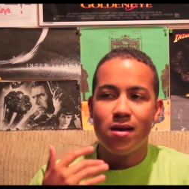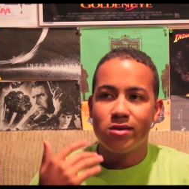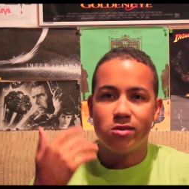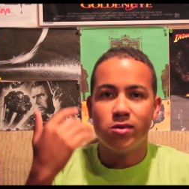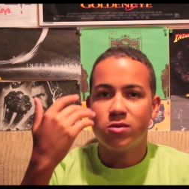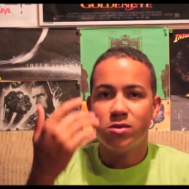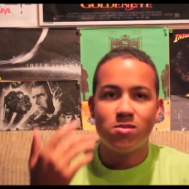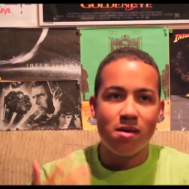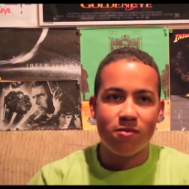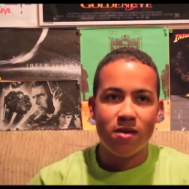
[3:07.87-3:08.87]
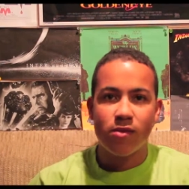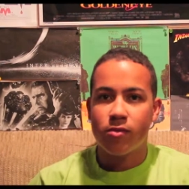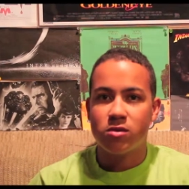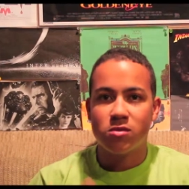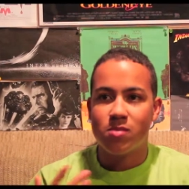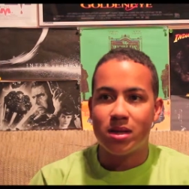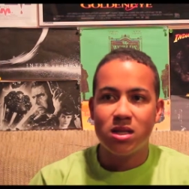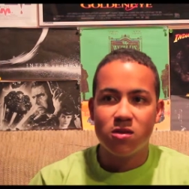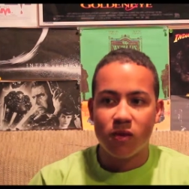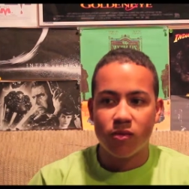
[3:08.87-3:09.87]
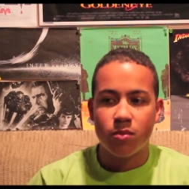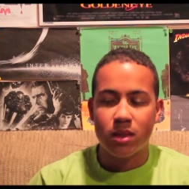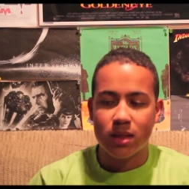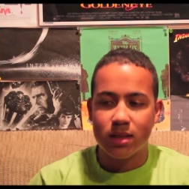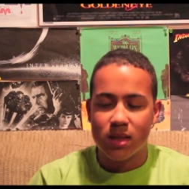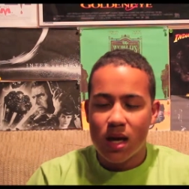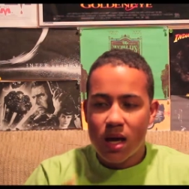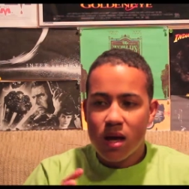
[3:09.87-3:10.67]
so which one's my favorite and which one's my least favorite, because